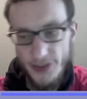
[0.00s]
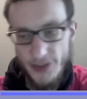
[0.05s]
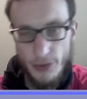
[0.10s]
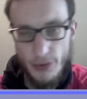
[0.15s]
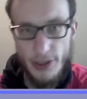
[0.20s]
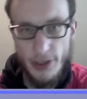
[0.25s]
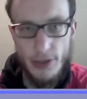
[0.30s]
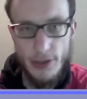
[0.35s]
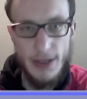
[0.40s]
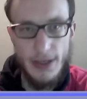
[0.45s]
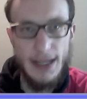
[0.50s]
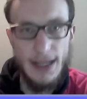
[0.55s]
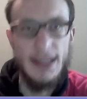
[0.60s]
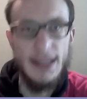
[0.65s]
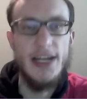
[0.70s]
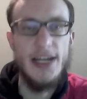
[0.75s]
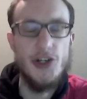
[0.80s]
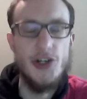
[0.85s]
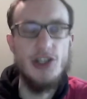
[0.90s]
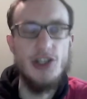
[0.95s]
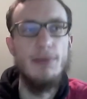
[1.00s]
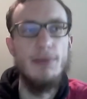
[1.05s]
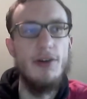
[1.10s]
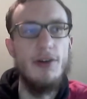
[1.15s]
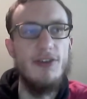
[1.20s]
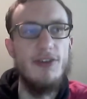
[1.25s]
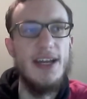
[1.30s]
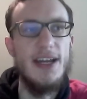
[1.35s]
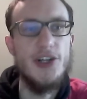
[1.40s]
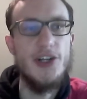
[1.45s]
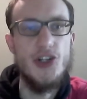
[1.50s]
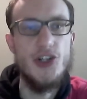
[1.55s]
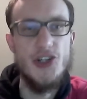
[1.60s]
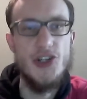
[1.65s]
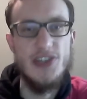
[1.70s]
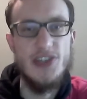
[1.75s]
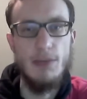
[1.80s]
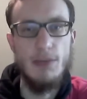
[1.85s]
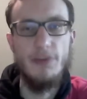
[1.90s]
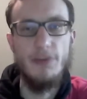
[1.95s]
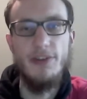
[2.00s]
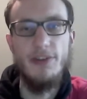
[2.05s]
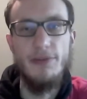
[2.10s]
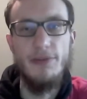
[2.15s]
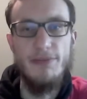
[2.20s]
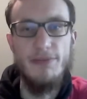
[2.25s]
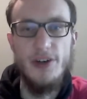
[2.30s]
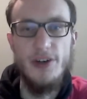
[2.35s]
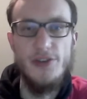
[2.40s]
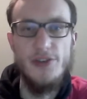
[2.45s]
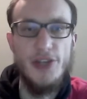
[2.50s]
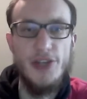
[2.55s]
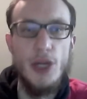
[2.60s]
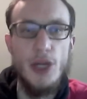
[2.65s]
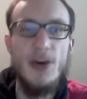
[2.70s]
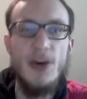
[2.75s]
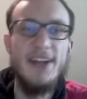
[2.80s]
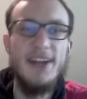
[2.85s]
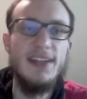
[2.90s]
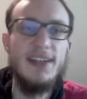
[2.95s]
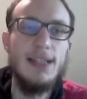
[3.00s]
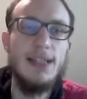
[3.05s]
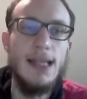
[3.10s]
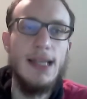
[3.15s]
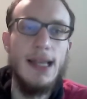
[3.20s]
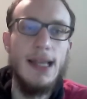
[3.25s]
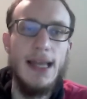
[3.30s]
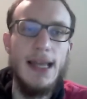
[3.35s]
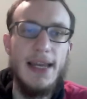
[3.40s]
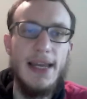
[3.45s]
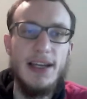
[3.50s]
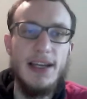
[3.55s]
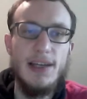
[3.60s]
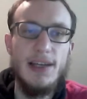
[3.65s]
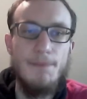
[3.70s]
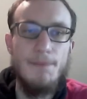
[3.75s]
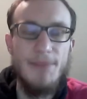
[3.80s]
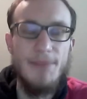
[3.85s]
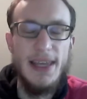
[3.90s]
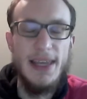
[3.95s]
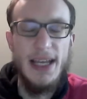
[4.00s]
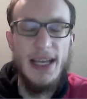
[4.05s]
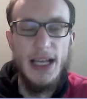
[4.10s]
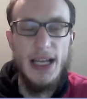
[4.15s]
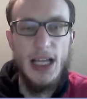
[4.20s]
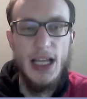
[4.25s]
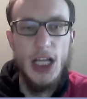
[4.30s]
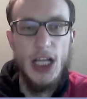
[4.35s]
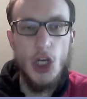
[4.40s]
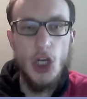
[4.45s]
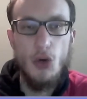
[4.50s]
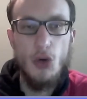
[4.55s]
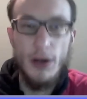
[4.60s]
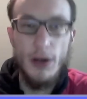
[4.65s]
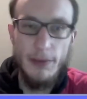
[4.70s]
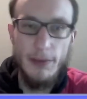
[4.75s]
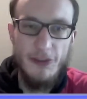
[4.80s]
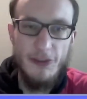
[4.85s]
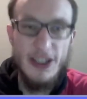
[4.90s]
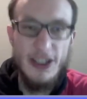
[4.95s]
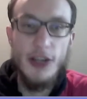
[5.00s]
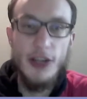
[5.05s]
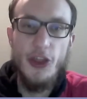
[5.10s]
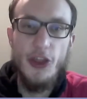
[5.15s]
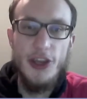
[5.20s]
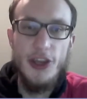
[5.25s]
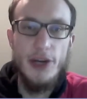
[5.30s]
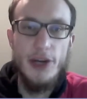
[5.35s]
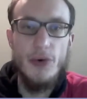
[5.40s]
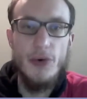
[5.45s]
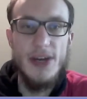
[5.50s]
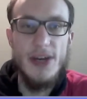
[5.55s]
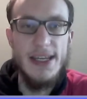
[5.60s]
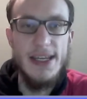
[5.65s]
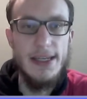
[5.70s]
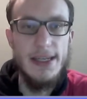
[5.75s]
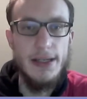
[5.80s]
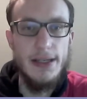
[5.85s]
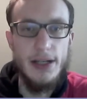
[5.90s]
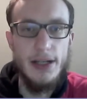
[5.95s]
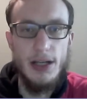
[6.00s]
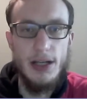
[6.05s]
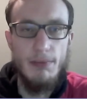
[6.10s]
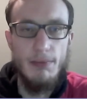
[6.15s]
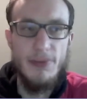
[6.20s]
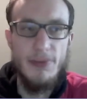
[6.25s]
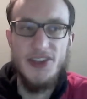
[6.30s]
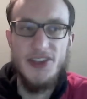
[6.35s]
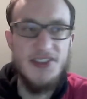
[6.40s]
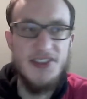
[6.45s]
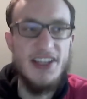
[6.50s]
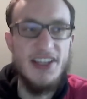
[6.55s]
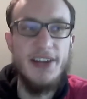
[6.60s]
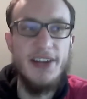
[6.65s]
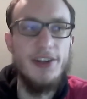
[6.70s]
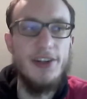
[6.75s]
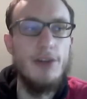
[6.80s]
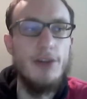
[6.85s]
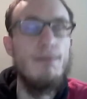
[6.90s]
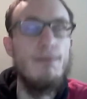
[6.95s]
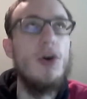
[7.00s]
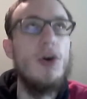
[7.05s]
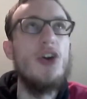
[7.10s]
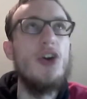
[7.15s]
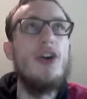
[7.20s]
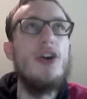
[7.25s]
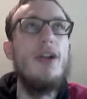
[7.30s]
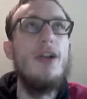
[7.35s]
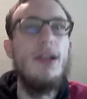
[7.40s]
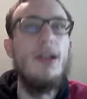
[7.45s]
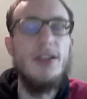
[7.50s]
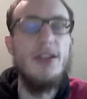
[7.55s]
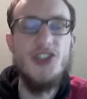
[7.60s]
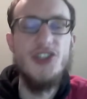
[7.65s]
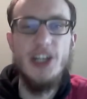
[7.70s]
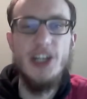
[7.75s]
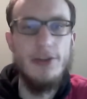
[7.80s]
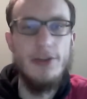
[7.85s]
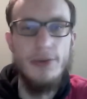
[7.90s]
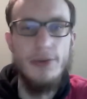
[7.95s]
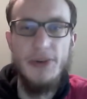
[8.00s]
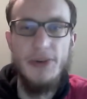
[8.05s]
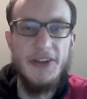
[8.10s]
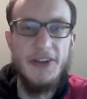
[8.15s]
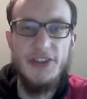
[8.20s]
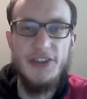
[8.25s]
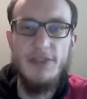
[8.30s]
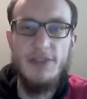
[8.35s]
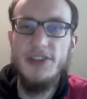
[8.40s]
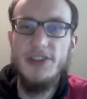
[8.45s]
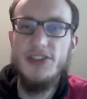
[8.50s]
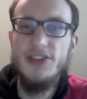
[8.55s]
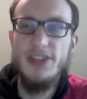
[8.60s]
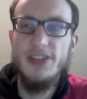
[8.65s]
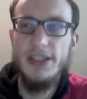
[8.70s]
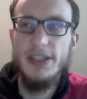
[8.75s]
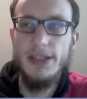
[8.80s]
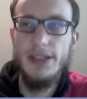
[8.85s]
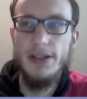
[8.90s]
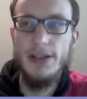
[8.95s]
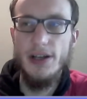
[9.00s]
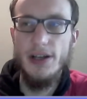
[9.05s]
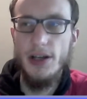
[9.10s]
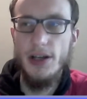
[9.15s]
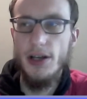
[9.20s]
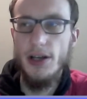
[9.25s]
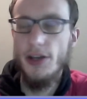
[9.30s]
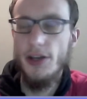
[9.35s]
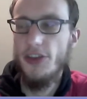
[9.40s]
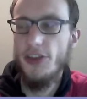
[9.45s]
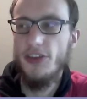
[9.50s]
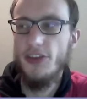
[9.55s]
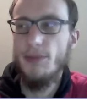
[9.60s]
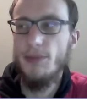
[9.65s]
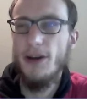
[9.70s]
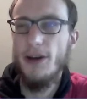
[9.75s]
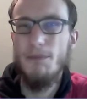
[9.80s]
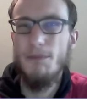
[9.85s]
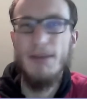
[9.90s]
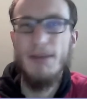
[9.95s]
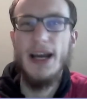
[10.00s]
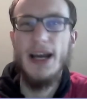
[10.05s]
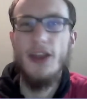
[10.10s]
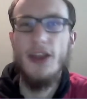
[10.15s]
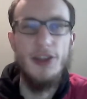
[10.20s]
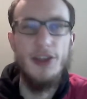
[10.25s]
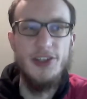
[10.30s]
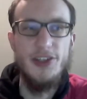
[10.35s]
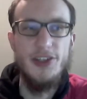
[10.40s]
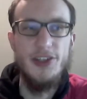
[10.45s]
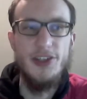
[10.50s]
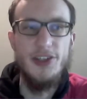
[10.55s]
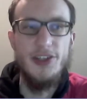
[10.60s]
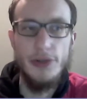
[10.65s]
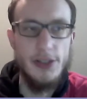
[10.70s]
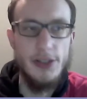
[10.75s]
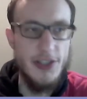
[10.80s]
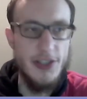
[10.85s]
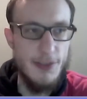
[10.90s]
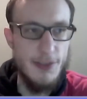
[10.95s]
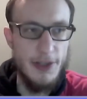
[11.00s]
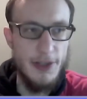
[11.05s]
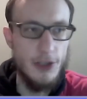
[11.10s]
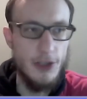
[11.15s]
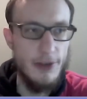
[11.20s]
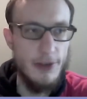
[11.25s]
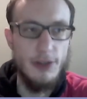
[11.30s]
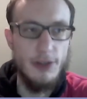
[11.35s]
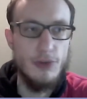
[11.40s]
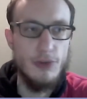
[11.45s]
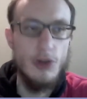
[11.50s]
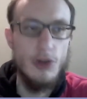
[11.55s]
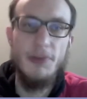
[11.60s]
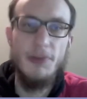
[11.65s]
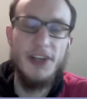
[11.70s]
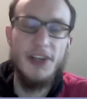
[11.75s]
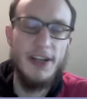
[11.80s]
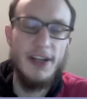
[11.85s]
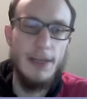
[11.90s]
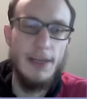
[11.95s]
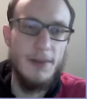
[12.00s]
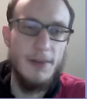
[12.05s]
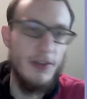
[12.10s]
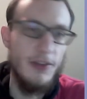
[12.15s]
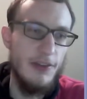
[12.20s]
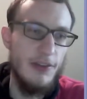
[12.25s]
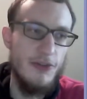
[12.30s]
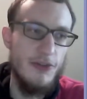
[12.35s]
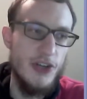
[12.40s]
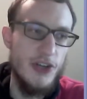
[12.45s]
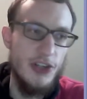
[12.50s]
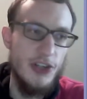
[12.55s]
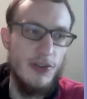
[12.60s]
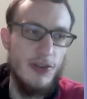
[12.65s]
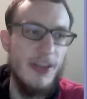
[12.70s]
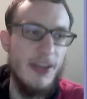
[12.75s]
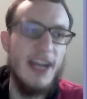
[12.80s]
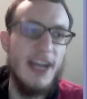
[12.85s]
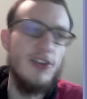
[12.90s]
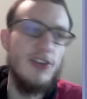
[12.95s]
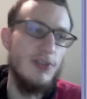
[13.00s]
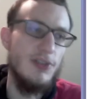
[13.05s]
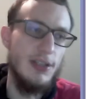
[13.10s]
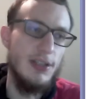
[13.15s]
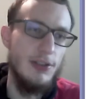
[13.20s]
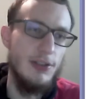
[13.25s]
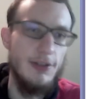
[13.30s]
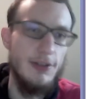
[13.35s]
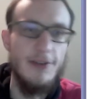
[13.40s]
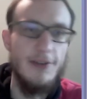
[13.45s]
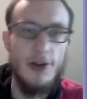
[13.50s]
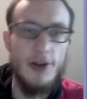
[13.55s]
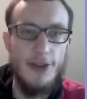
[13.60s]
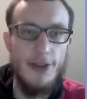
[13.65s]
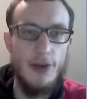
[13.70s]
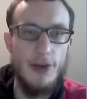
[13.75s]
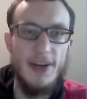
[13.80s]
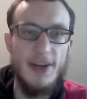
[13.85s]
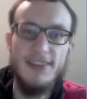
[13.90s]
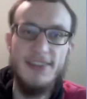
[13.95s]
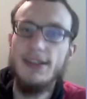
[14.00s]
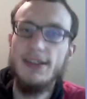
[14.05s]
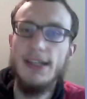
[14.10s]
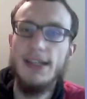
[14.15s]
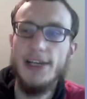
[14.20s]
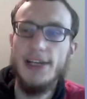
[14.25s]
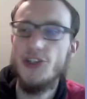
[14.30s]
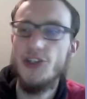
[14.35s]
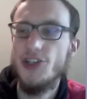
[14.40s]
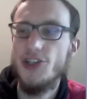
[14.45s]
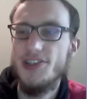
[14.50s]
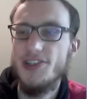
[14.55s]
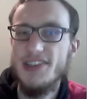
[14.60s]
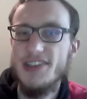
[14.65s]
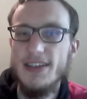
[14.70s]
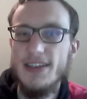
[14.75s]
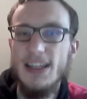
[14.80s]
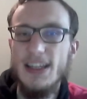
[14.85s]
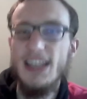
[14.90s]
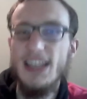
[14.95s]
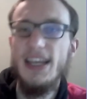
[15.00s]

So there are a large number of lectures, some of them very theoretical, like quantum field theory, the standard model, general relativity, things about path integrals, about quantum chromodynamics. If you're into that, you can do very theoretical lectures.